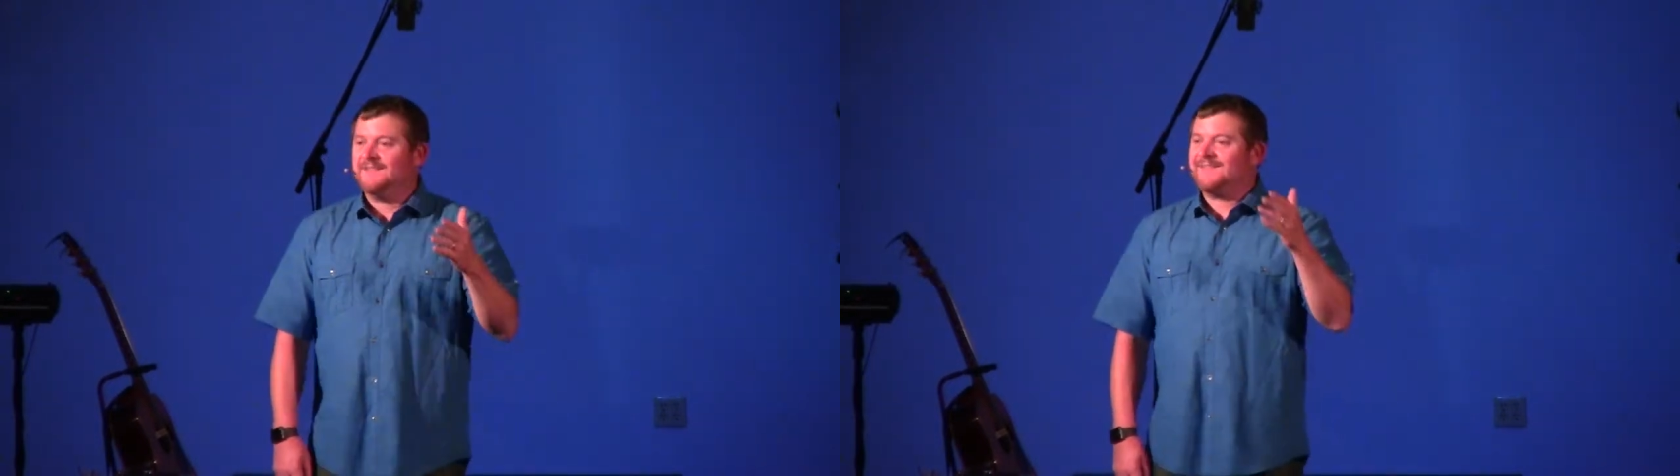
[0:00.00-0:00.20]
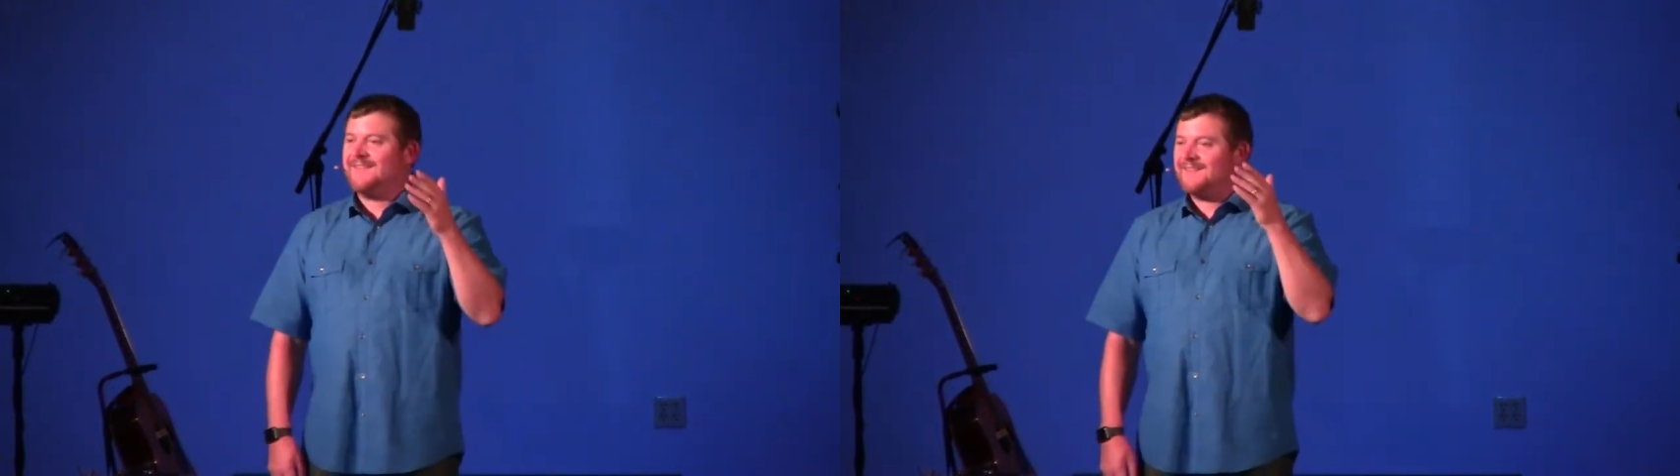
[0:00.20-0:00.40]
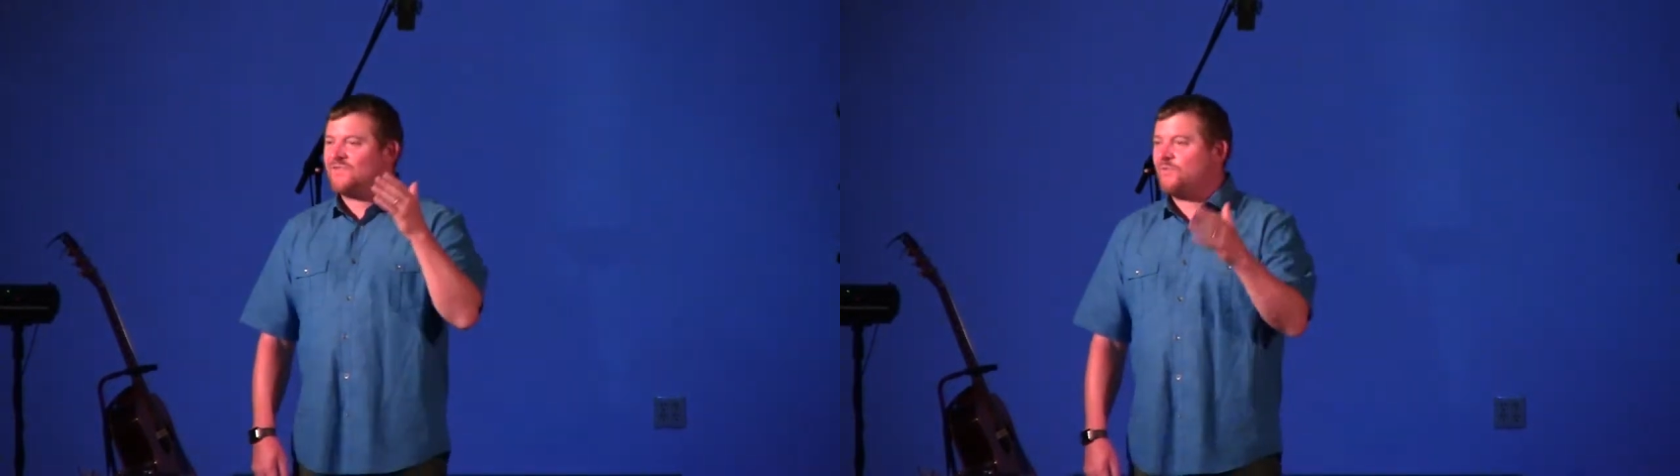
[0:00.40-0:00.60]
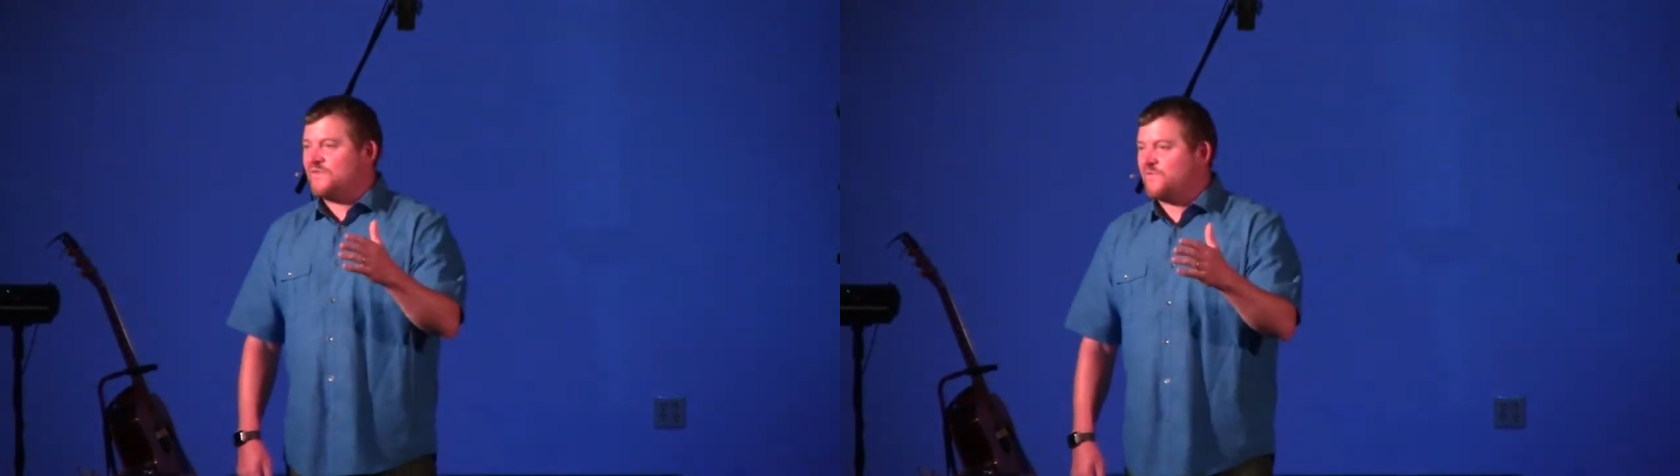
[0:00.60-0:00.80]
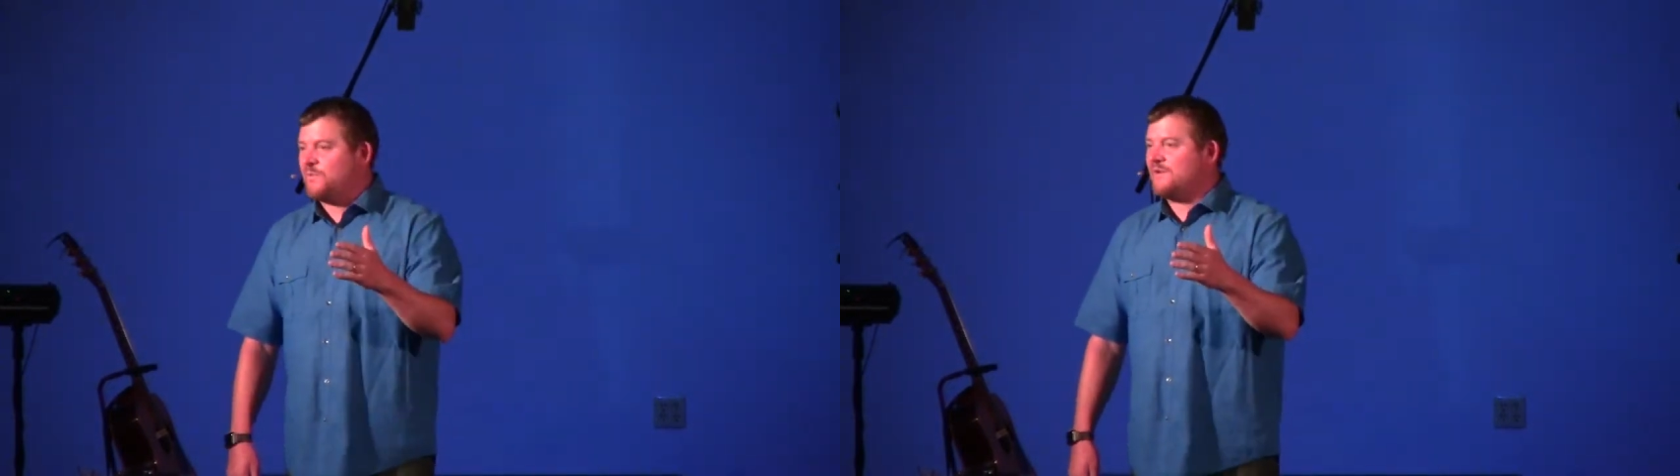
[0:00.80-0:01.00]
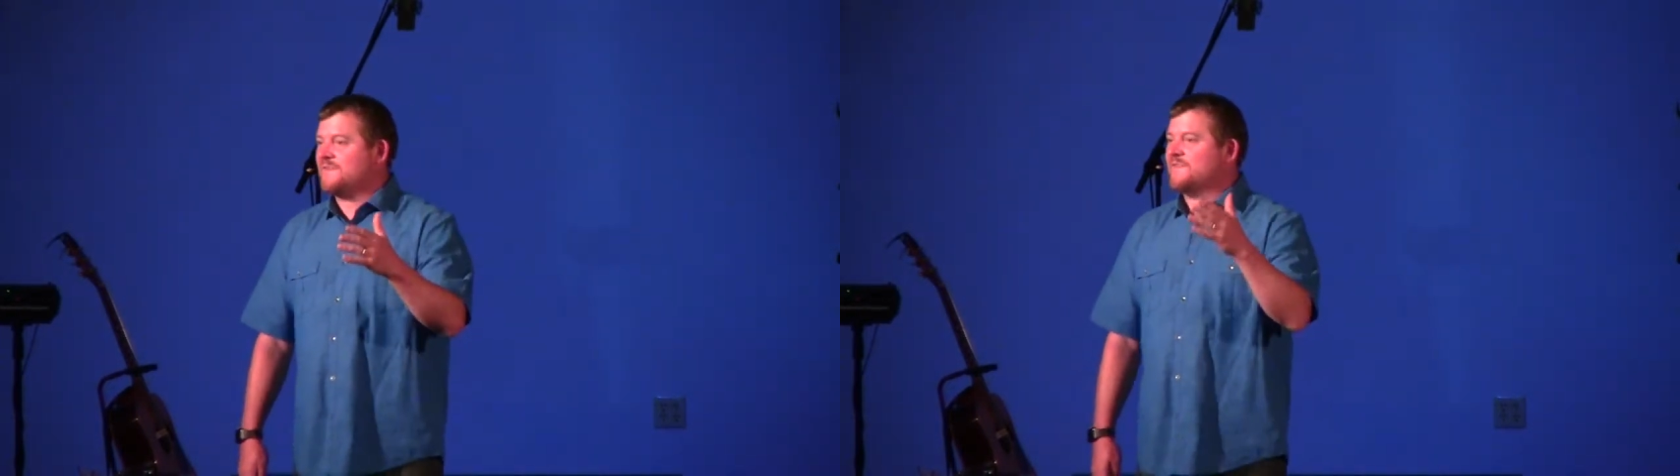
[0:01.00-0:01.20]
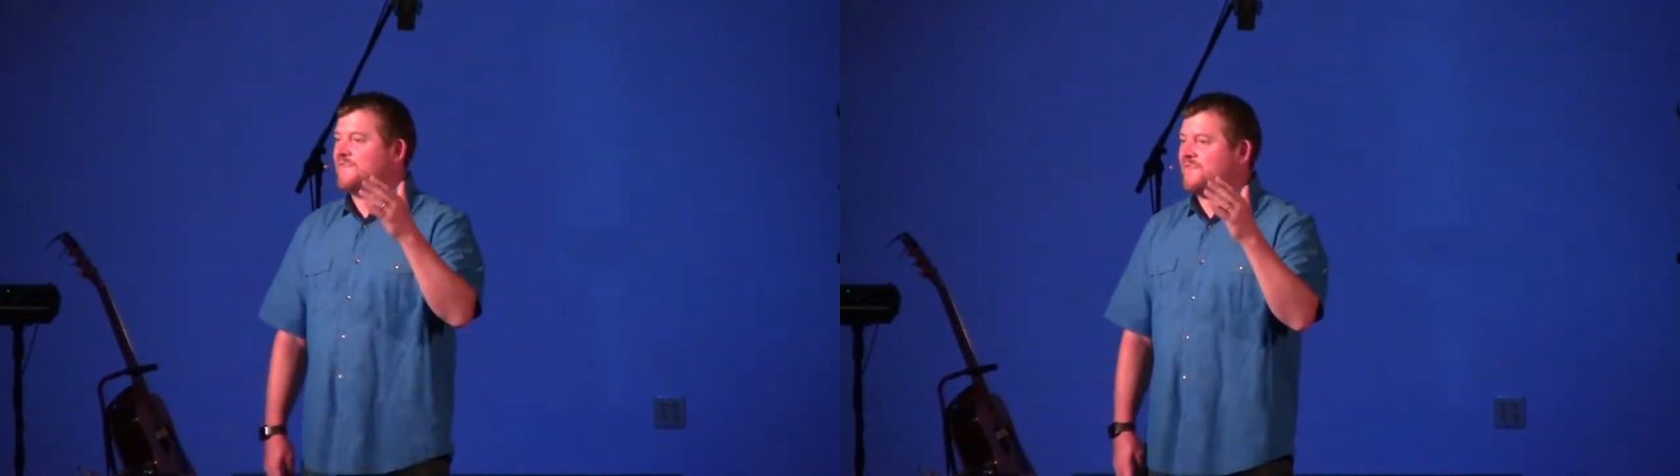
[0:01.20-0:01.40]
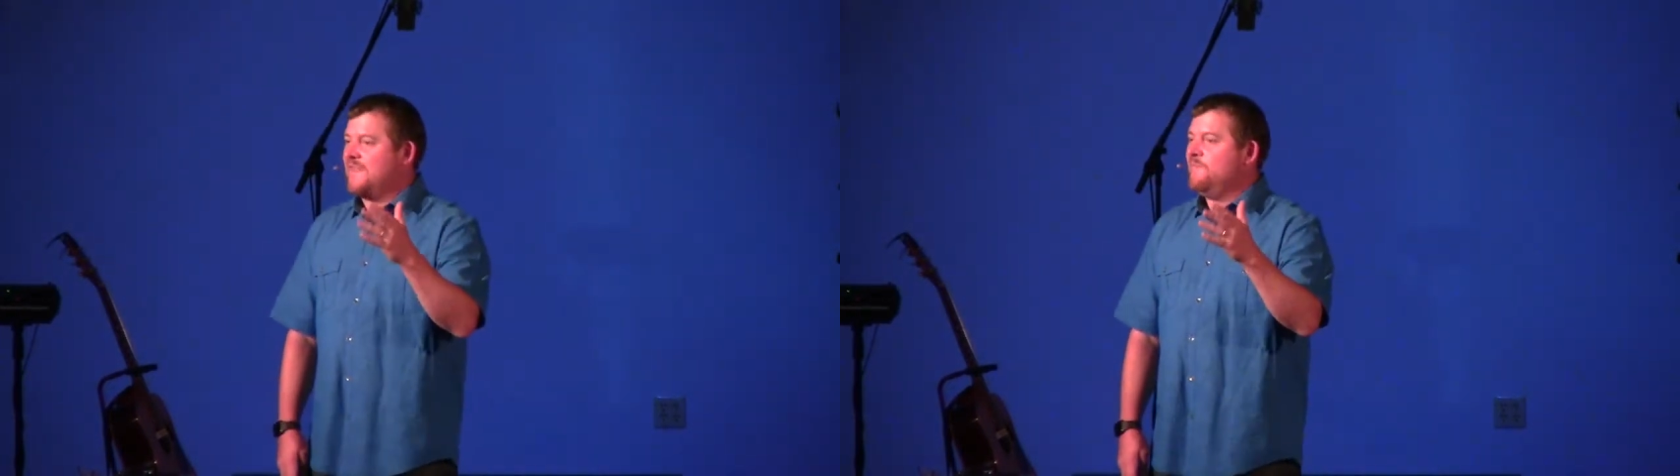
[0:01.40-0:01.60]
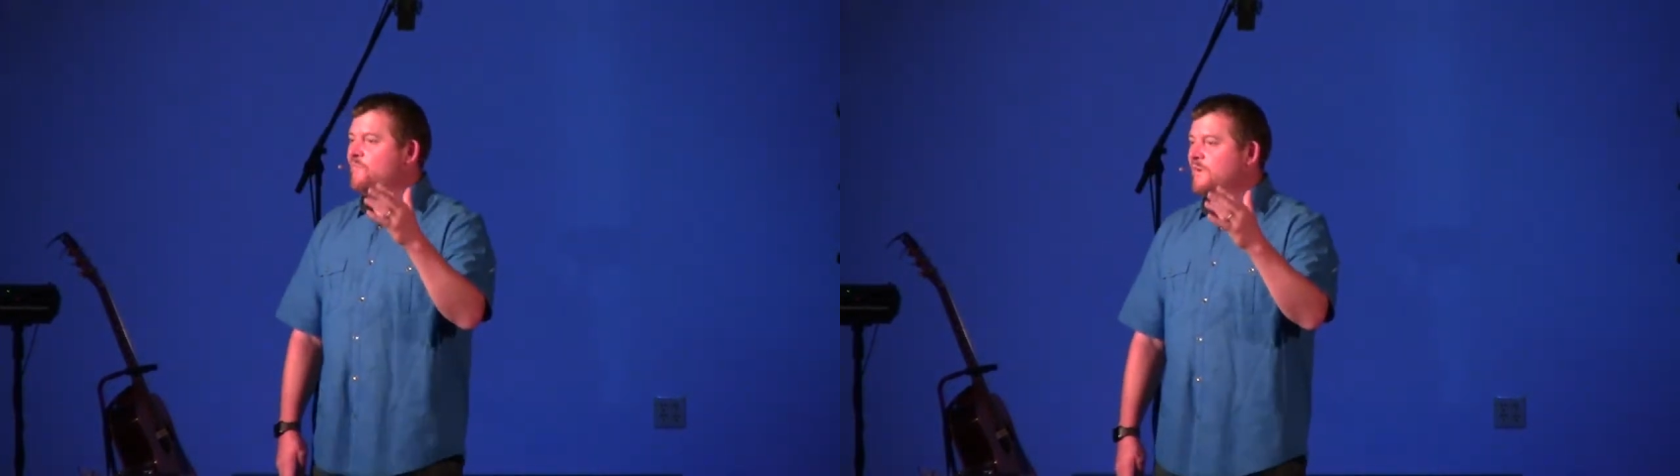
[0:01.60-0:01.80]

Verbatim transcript: and sent his Holy Spirit is the same